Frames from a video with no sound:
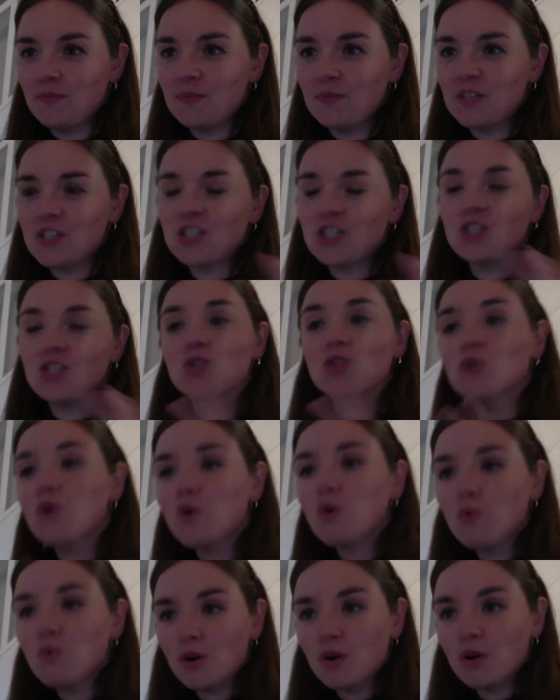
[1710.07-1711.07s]
She's
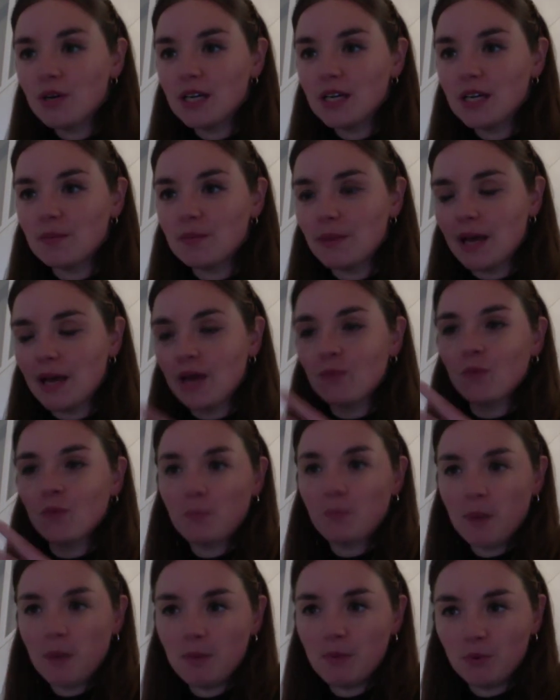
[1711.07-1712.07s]
so worried about what
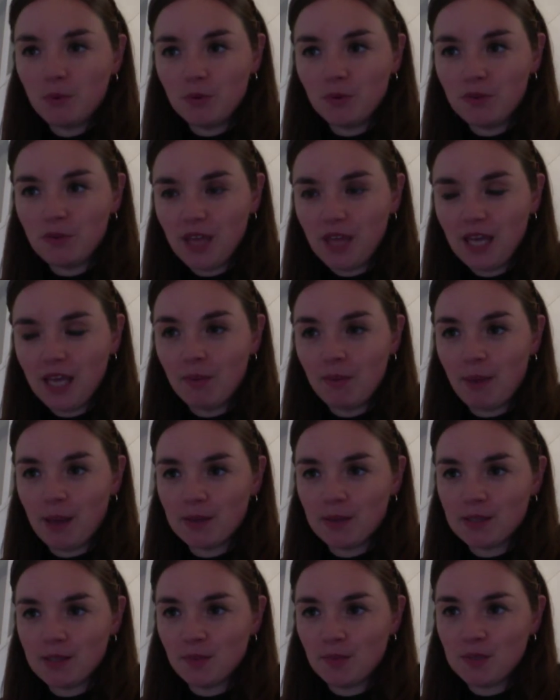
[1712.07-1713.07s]
people would think
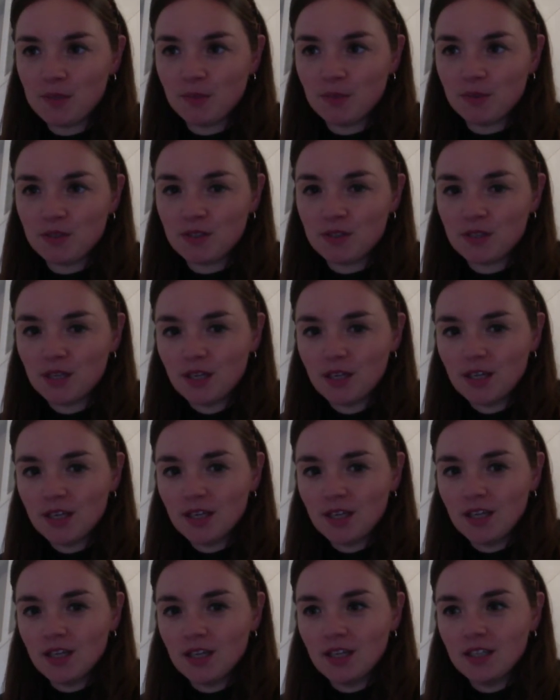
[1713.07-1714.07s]
about Septimus
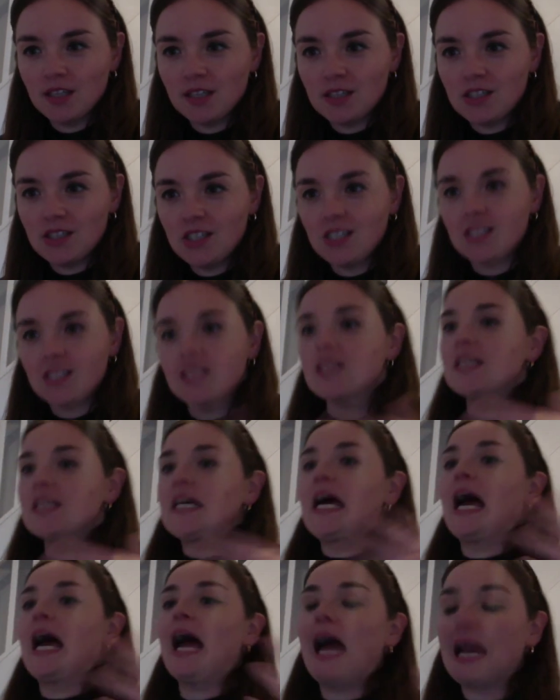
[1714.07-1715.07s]
that she's
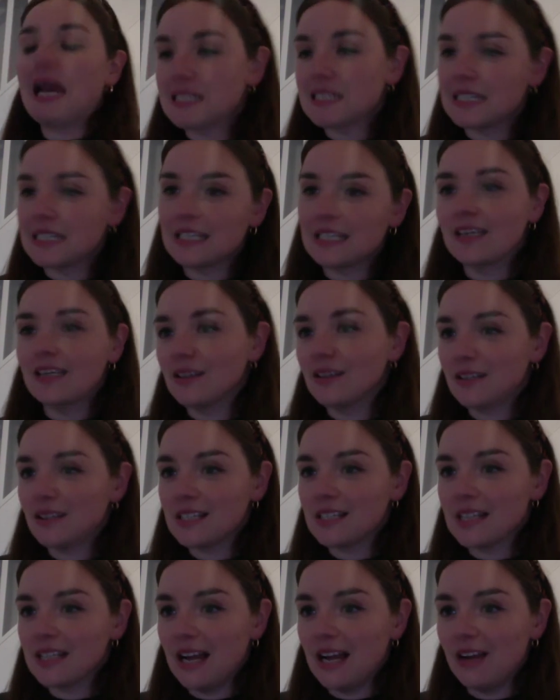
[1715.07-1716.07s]
acting
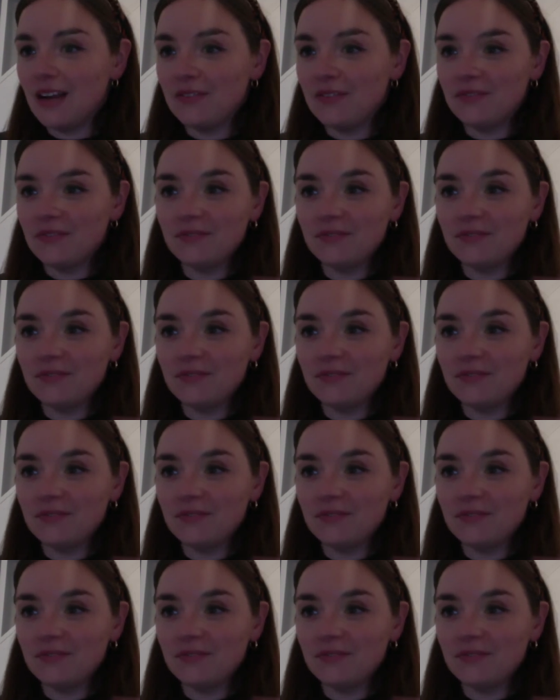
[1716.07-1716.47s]
herself